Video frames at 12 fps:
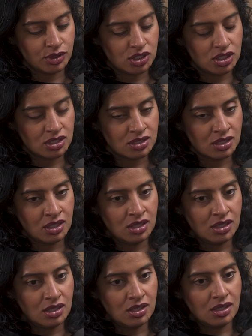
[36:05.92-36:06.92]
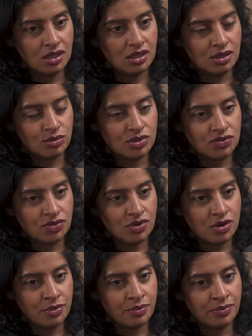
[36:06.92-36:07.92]
which is, it was
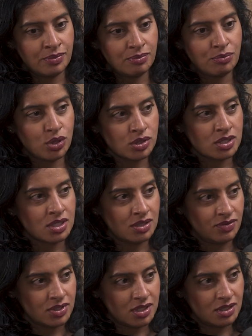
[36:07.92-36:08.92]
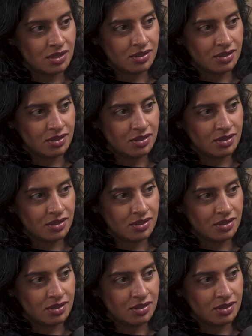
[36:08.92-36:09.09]
from positivity.